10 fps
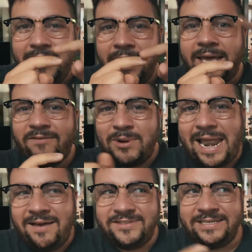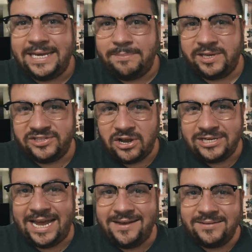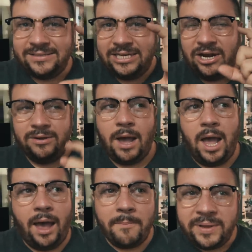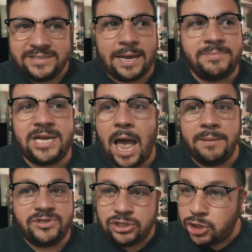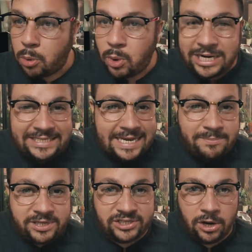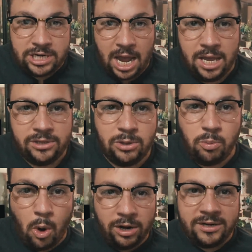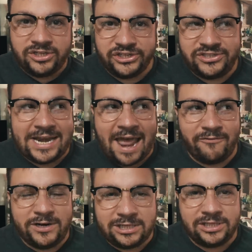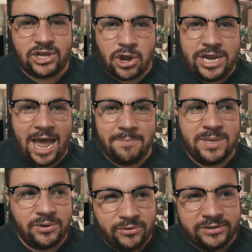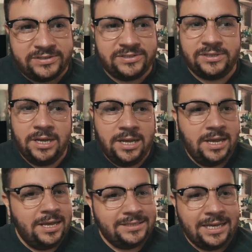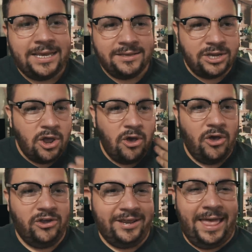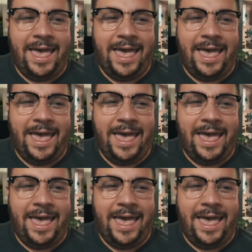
Like, everyone loves a deep lasagna, you know, uh, but sometimes you don't want a deep lasagna. You want just an average lasagna because it can hurt.